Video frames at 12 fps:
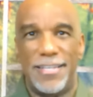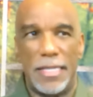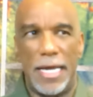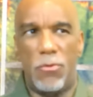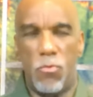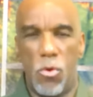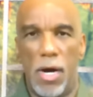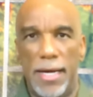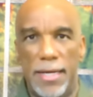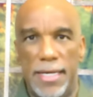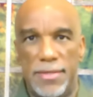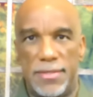Like
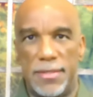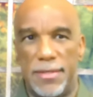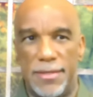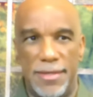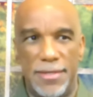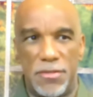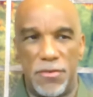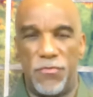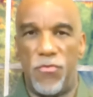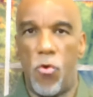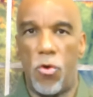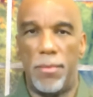what? It's a
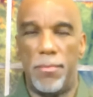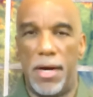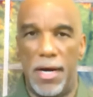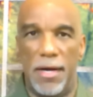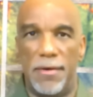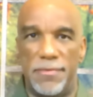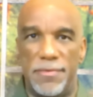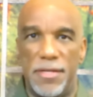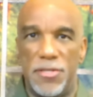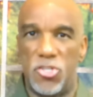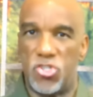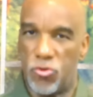form of
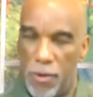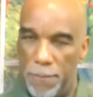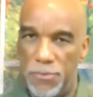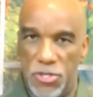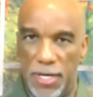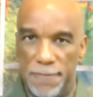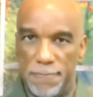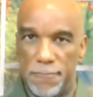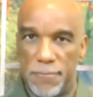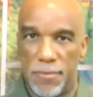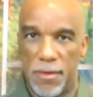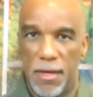description.
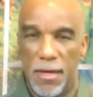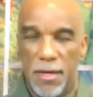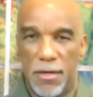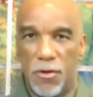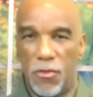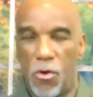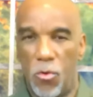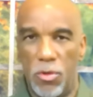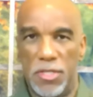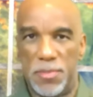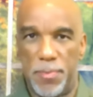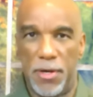You know, the Holy
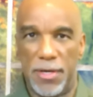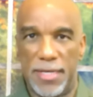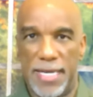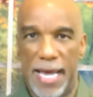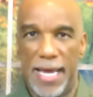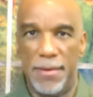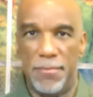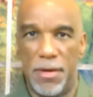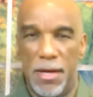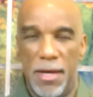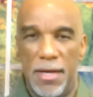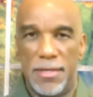Spirit
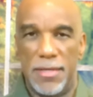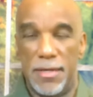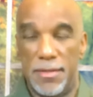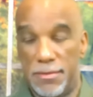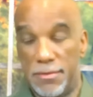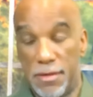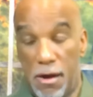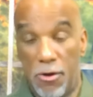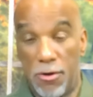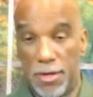came, the